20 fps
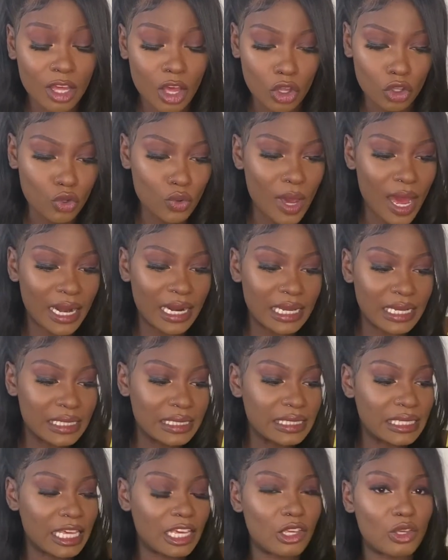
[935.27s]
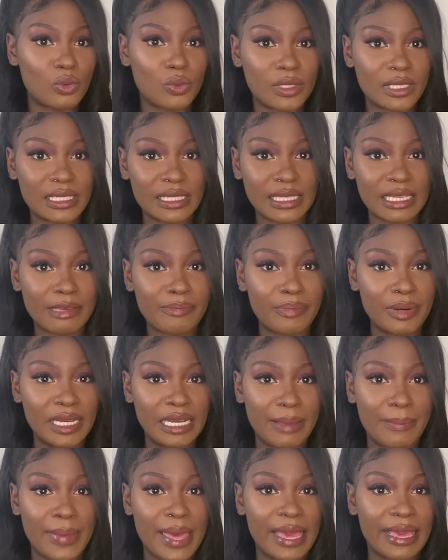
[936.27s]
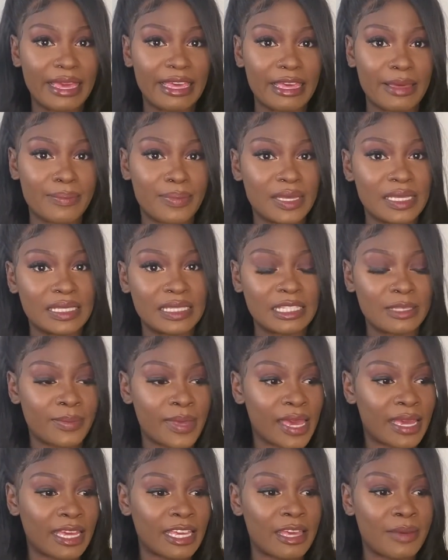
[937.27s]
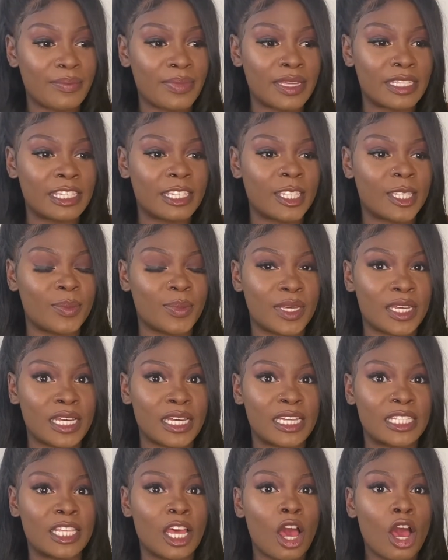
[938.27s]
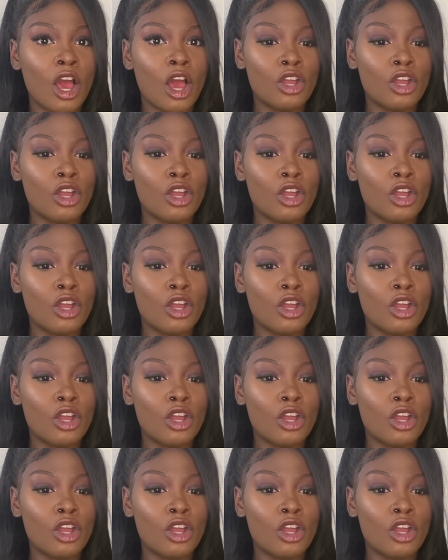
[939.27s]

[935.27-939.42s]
You got to continuously put it back in your business, back in your business because